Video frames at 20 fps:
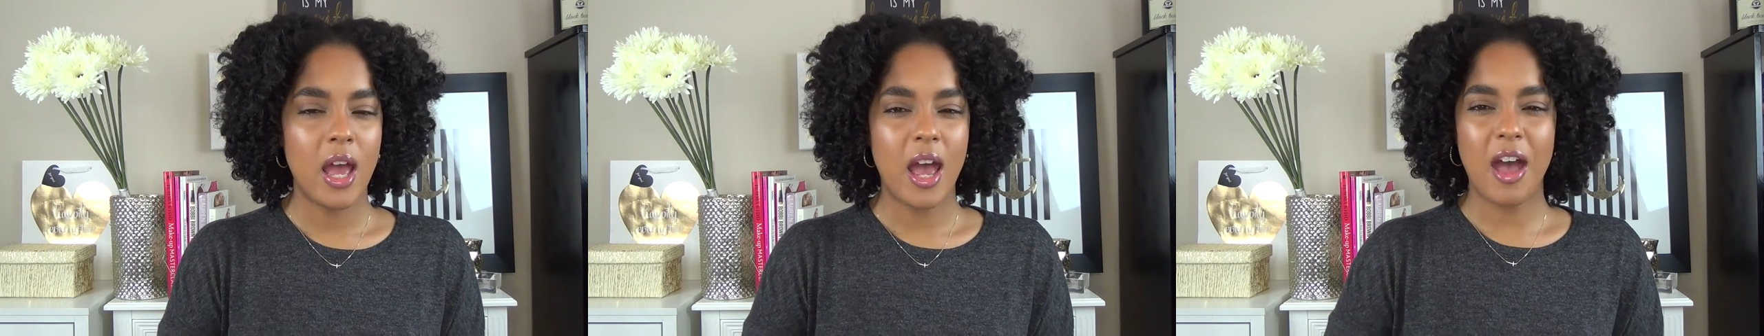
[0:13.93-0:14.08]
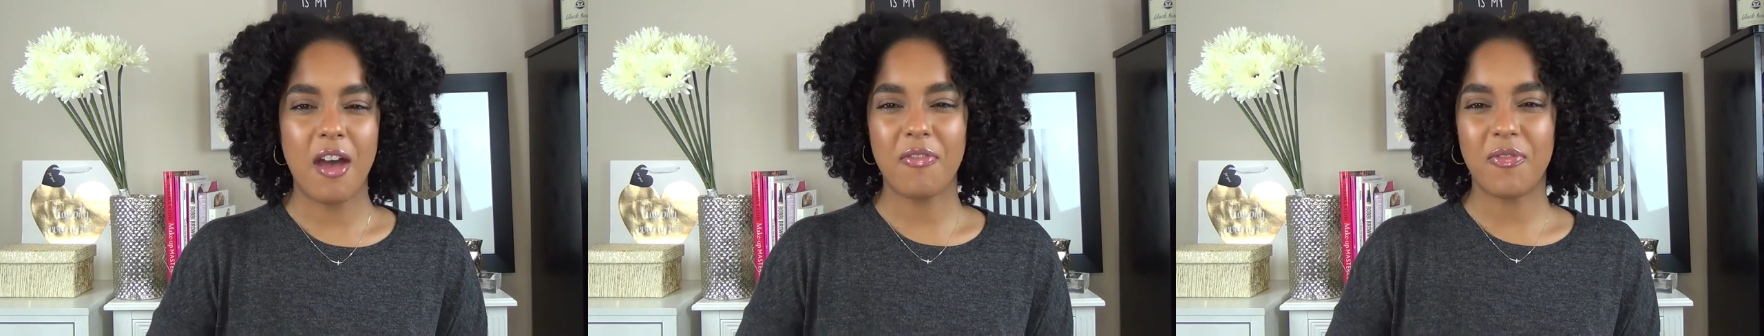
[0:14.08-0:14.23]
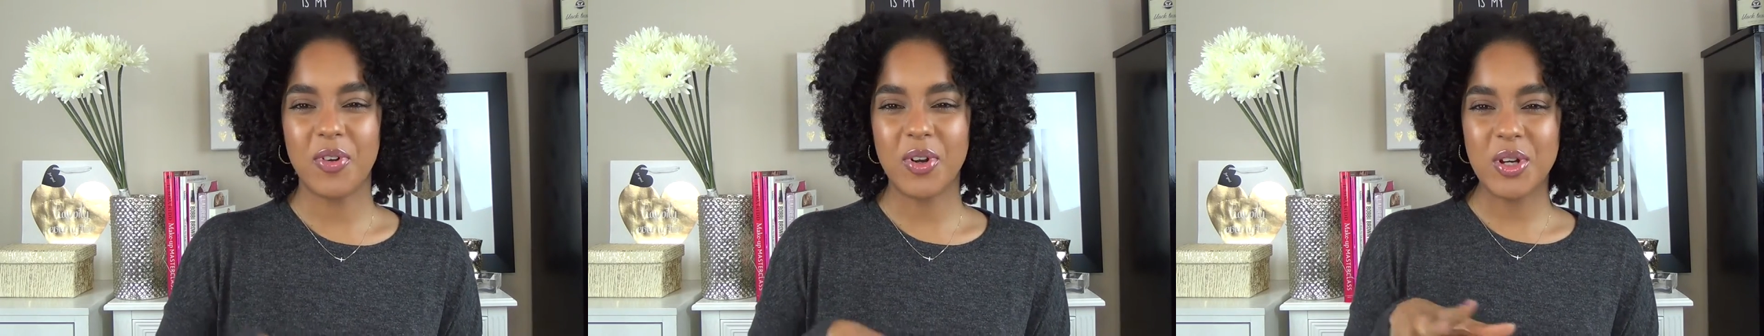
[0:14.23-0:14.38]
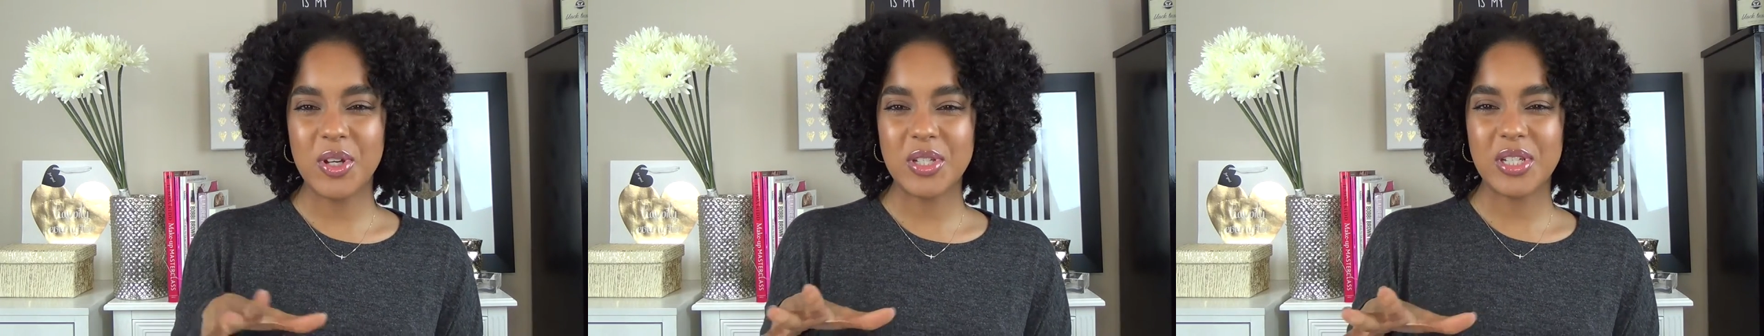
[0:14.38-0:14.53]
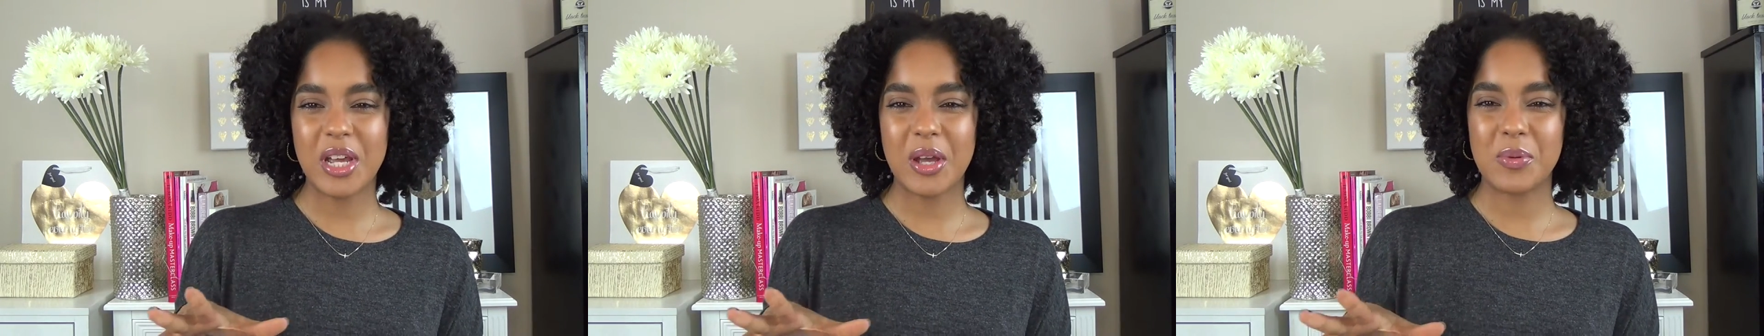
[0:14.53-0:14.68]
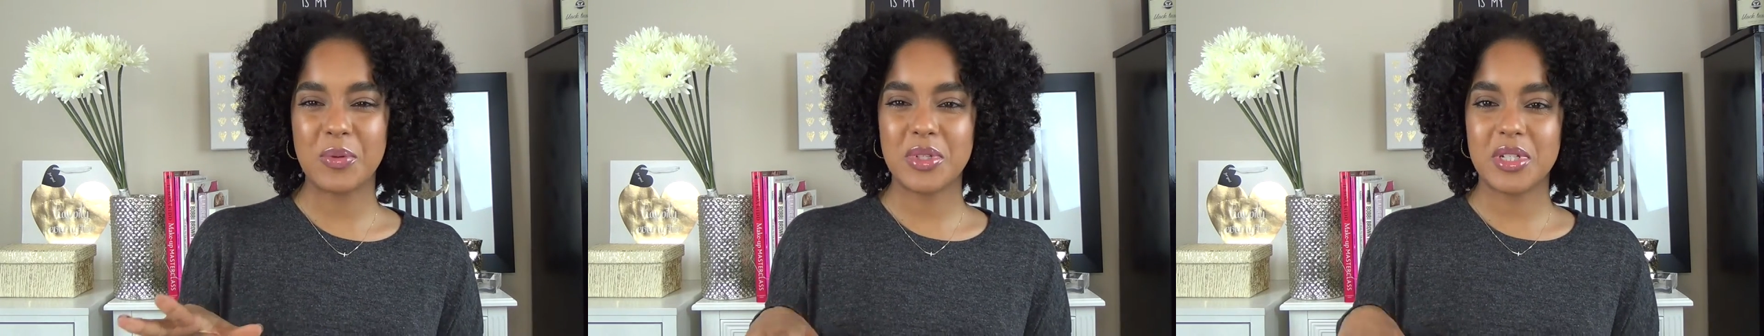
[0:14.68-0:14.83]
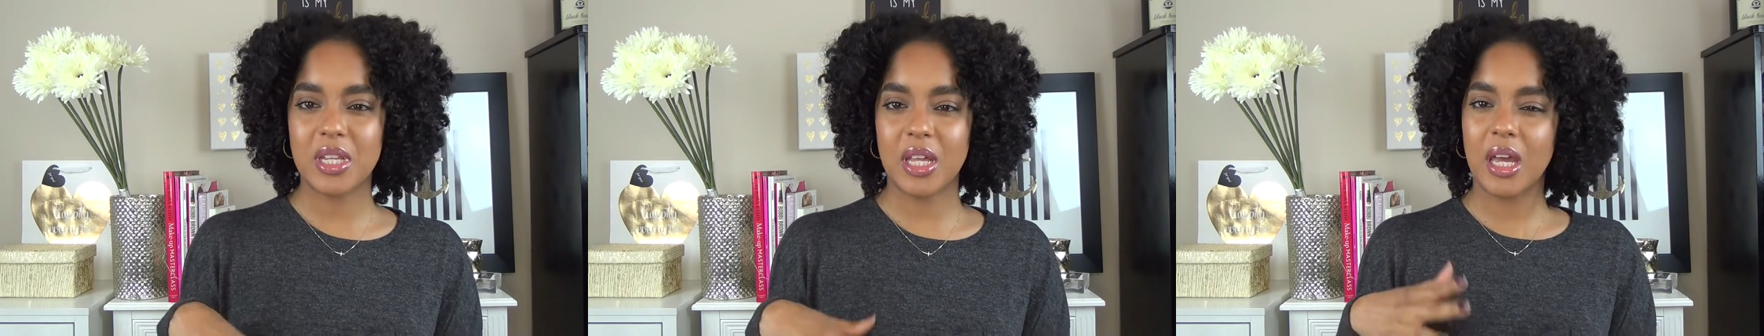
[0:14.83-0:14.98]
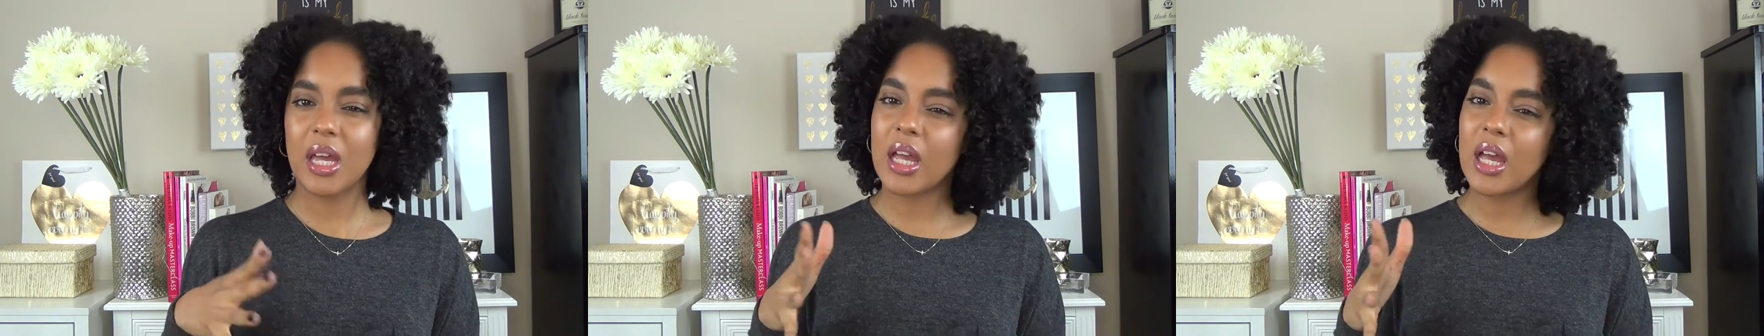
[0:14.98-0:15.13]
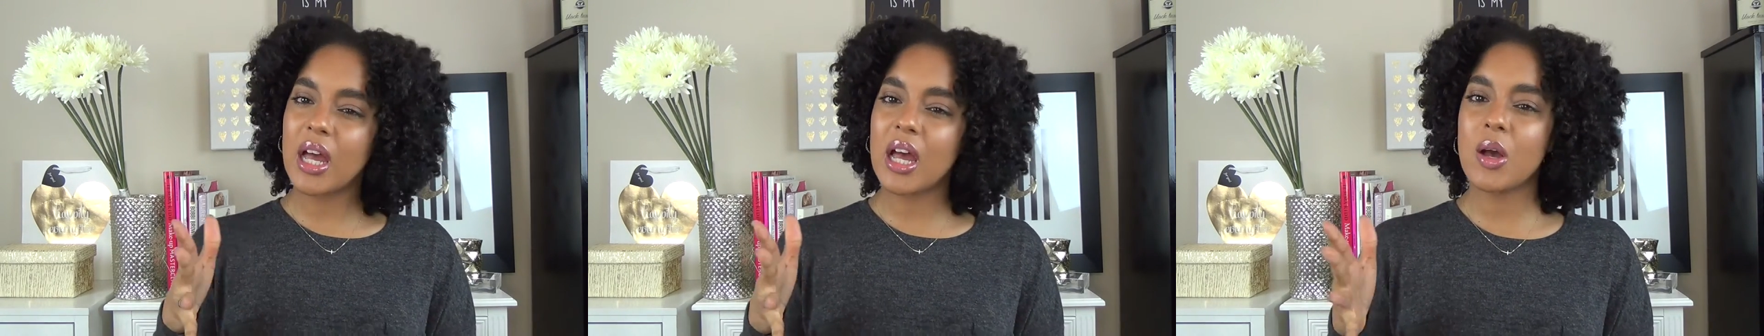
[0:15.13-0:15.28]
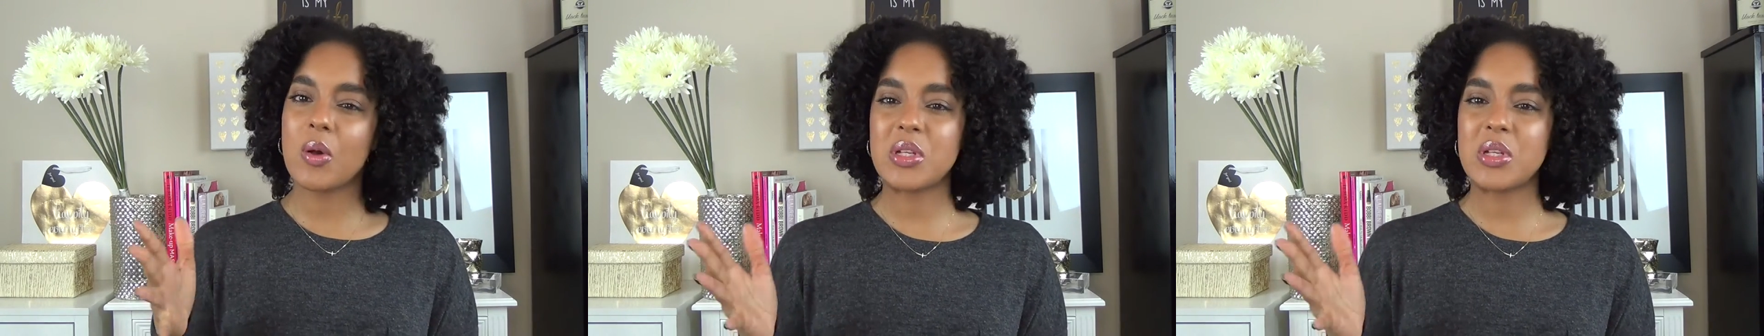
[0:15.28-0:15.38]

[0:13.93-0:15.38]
at first I was like, oh,